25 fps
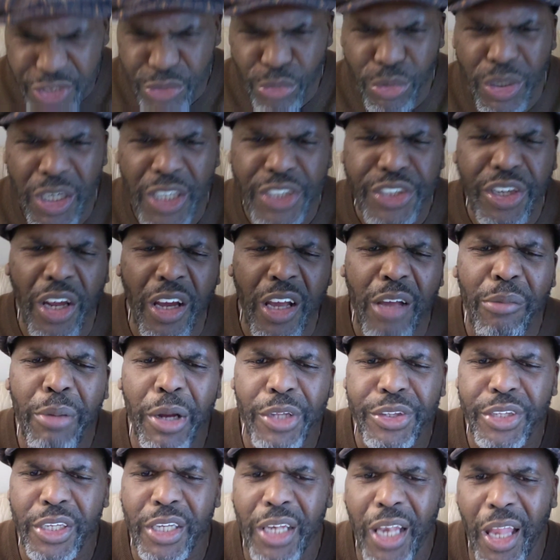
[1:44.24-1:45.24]
So we're going to talk
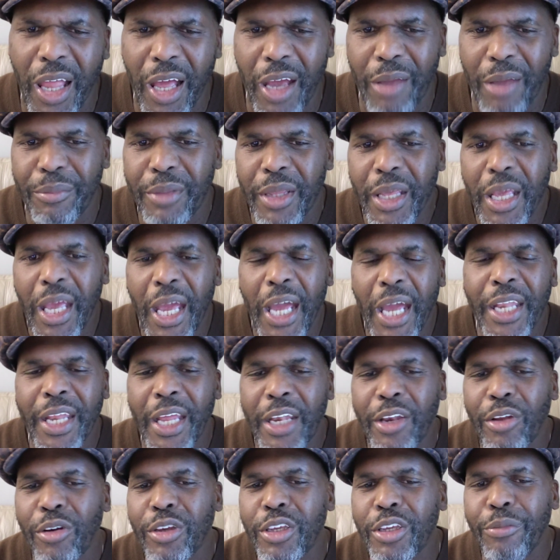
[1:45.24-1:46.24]
about the climb, and
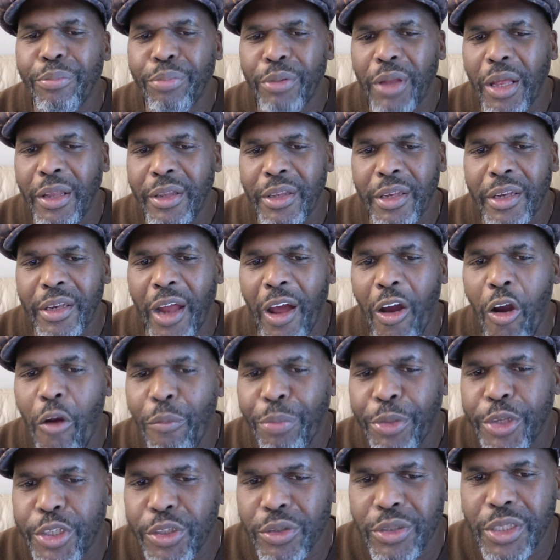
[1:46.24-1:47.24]
I know you, and I
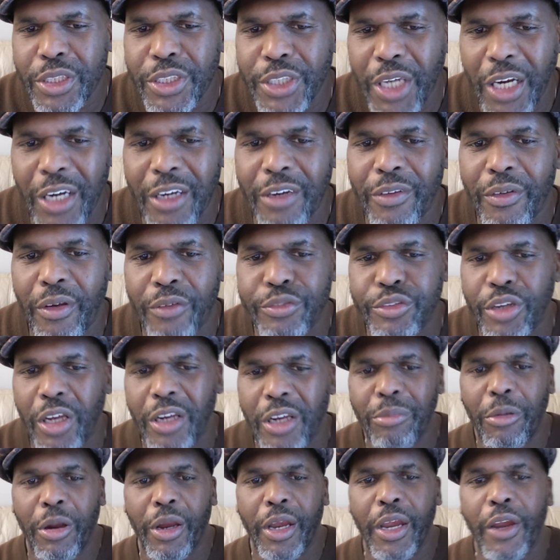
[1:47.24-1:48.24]
hope that you don't get tired of
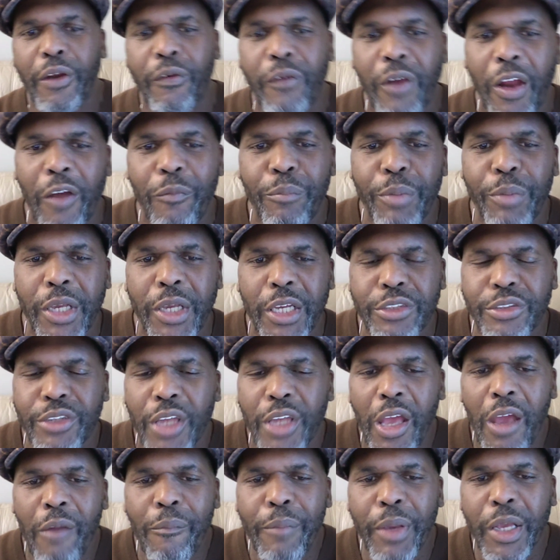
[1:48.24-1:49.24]
talking about aircraft
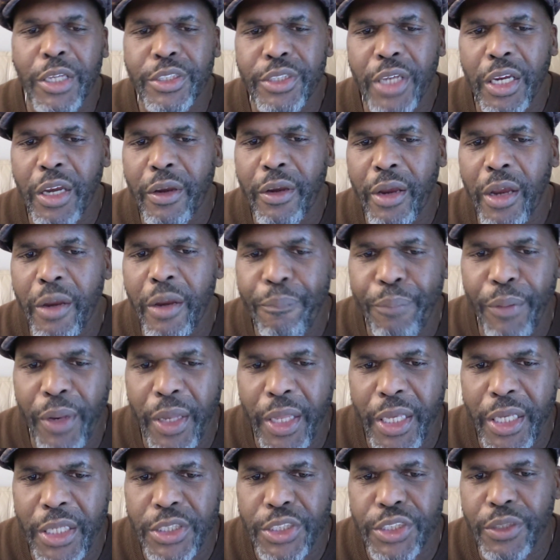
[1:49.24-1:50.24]
because
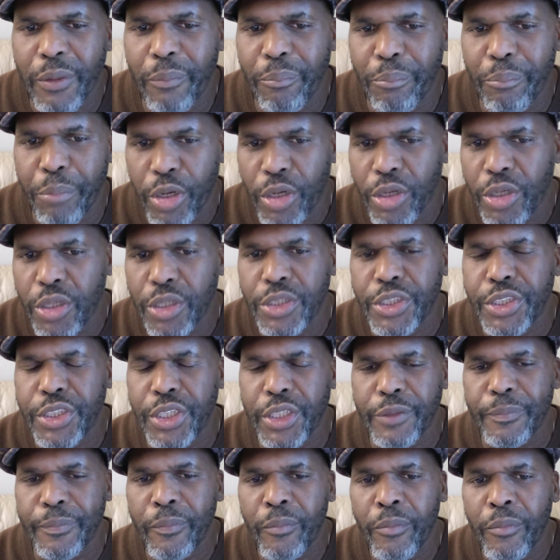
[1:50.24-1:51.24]
airplanes and birds
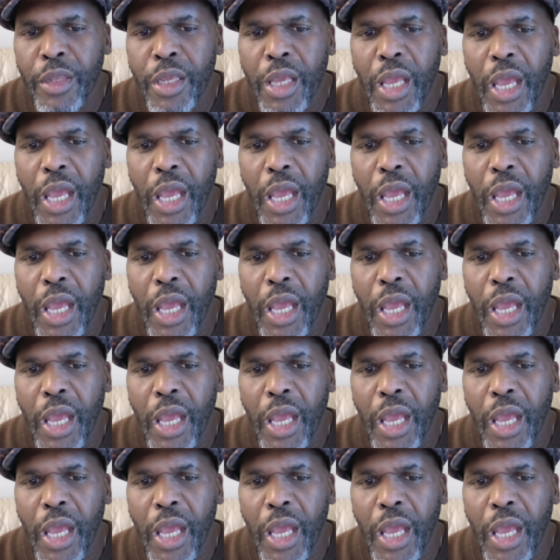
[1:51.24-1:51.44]
and